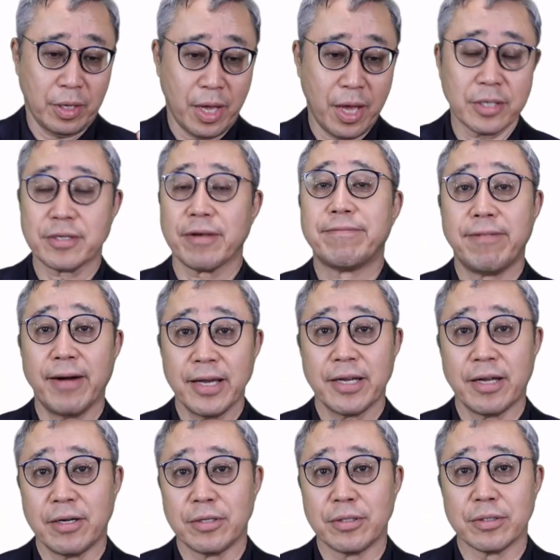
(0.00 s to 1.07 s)
as a
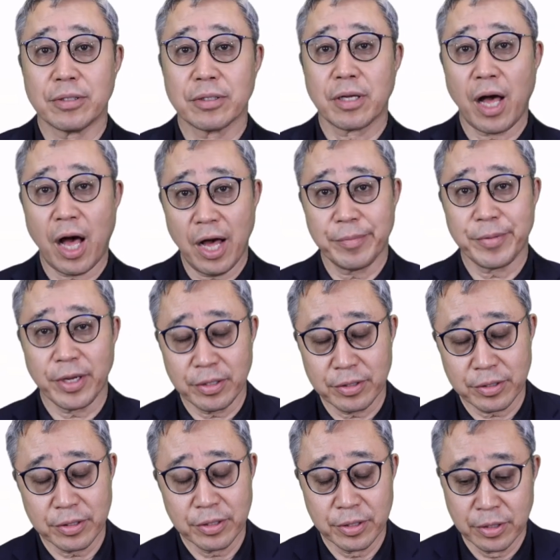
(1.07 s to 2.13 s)
final
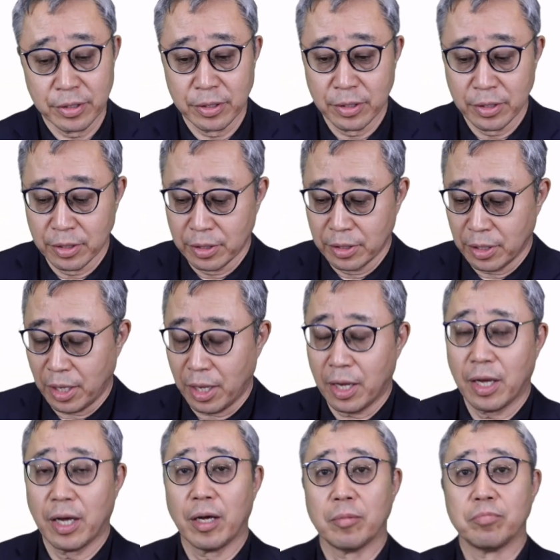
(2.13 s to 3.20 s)
comment,
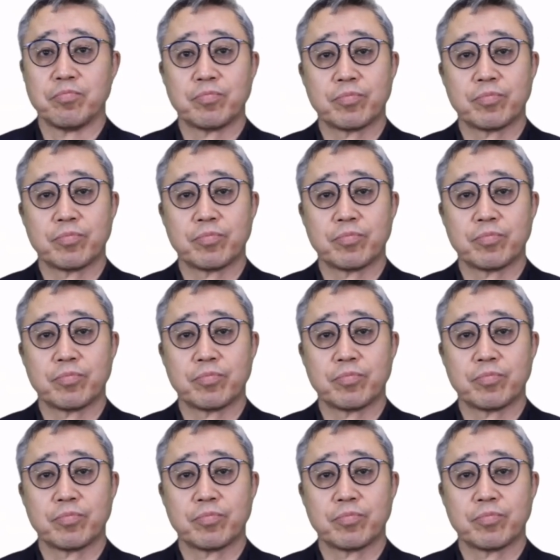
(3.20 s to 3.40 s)
I